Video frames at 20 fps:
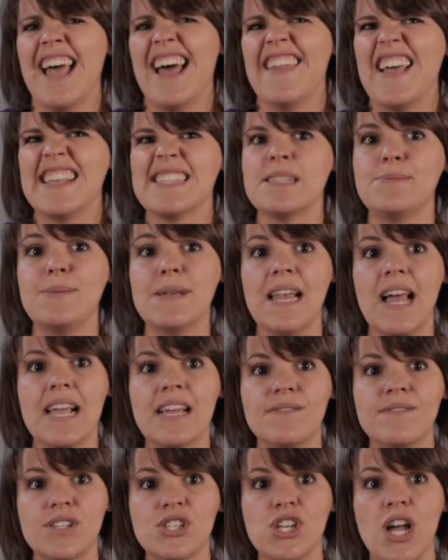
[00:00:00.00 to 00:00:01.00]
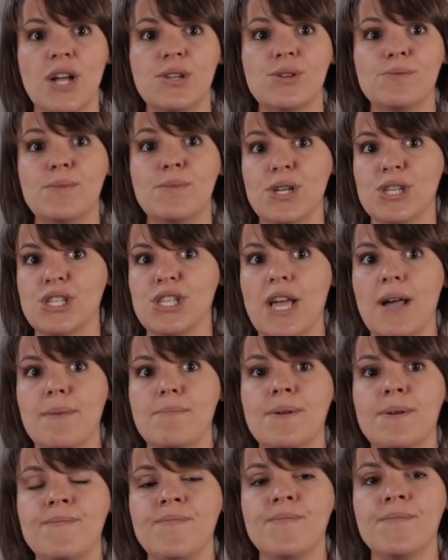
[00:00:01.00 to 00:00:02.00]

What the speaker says: and that's a bit like a vaginal push-up.